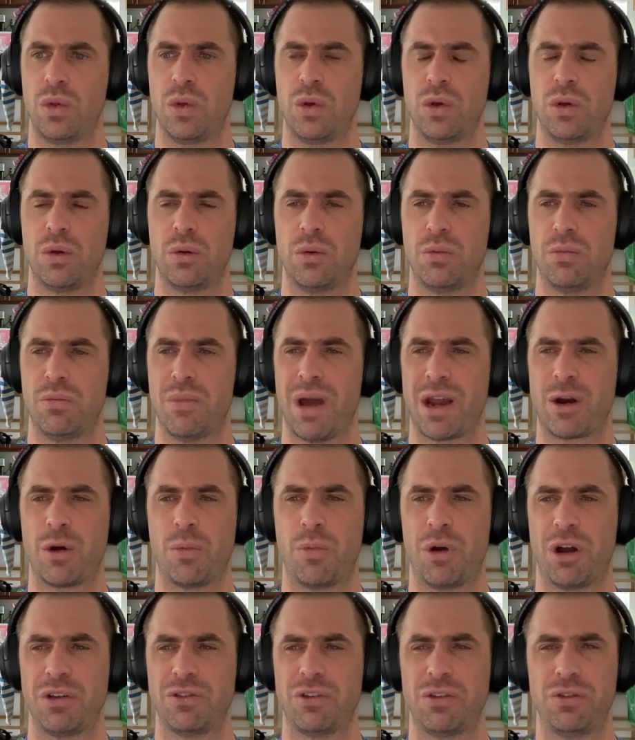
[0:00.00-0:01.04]

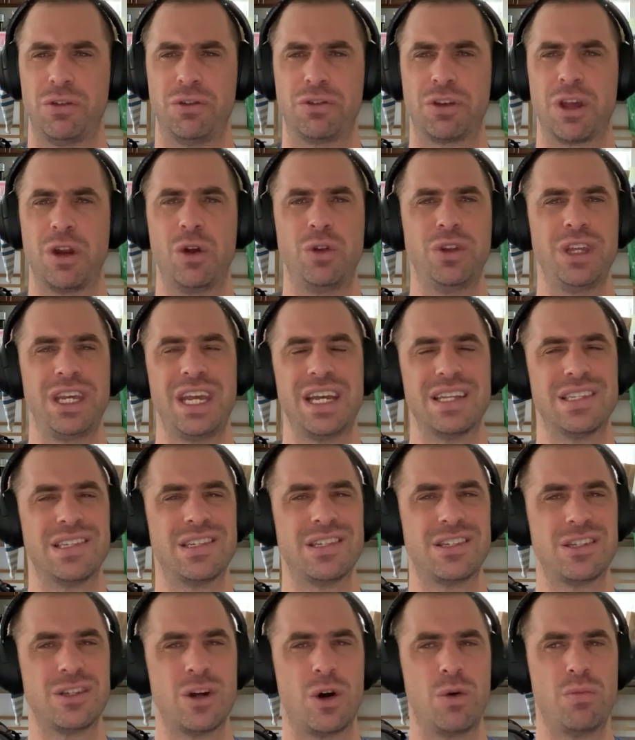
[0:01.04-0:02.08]
microprocessors can only get
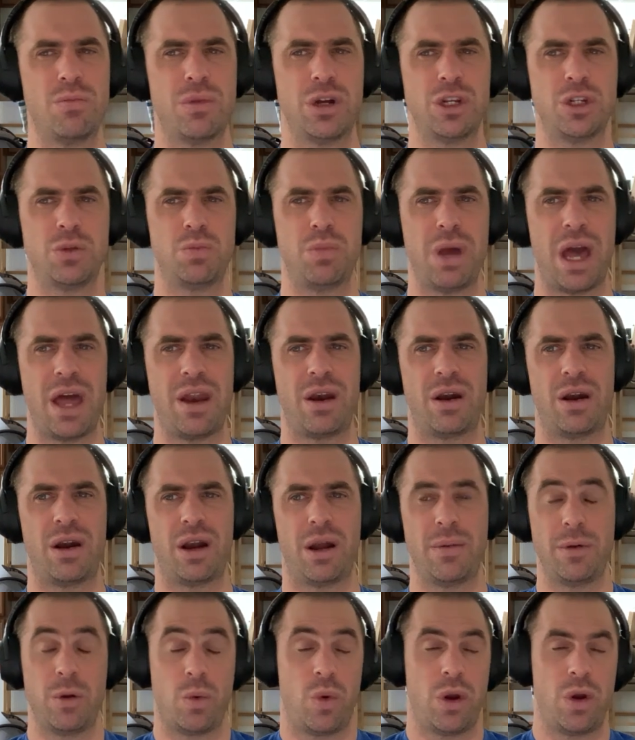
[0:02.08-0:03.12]
so much better. I
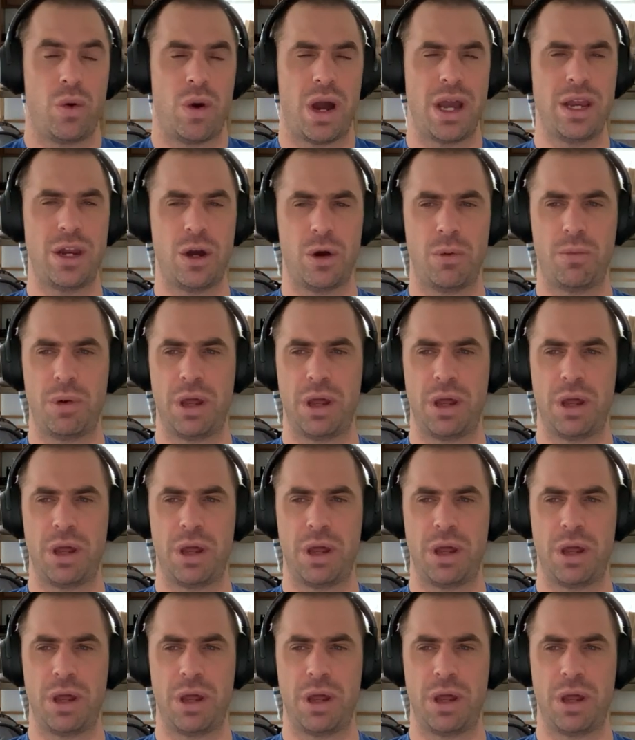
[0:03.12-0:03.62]
mean, what do I know?